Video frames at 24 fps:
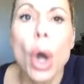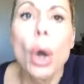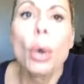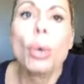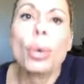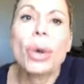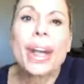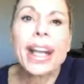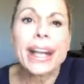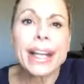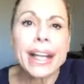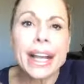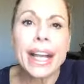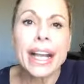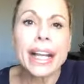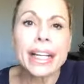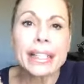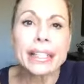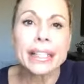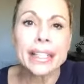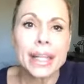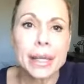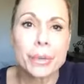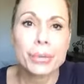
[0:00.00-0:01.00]
We
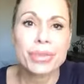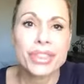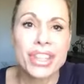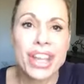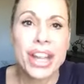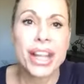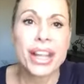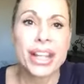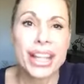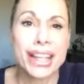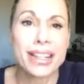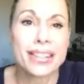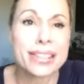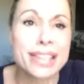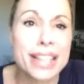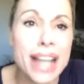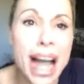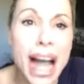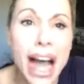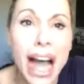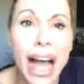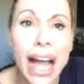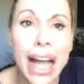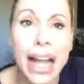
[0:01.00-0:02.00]
can't keep taking
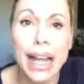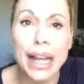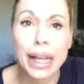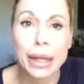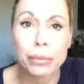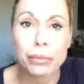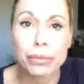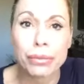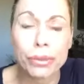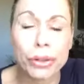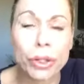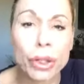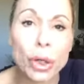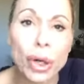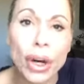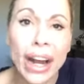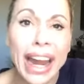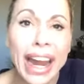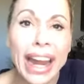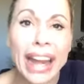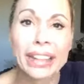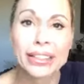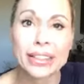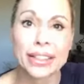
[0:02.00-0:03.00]
time for
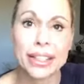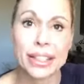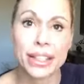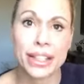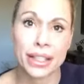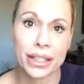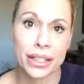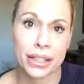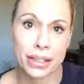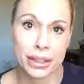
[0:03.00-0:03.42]
granted.